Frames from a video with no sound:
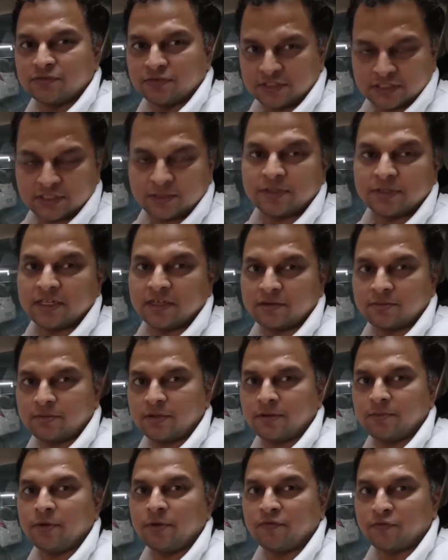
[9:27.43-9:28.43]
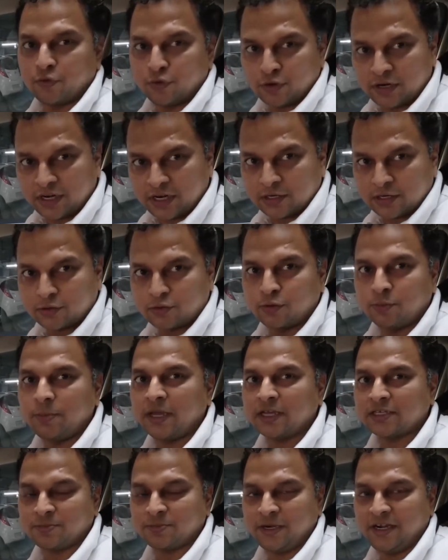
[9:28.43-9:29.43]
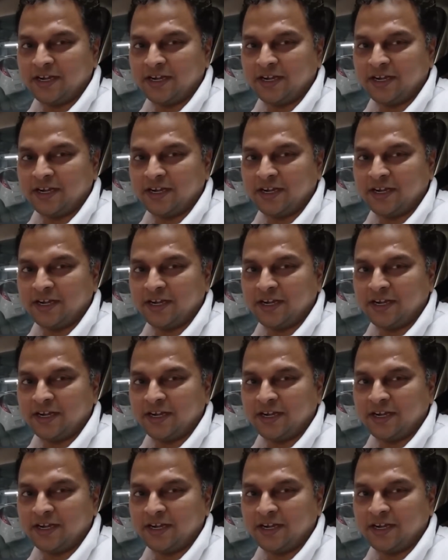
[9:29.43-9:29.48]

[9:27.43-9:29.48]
I mean, before it could be explained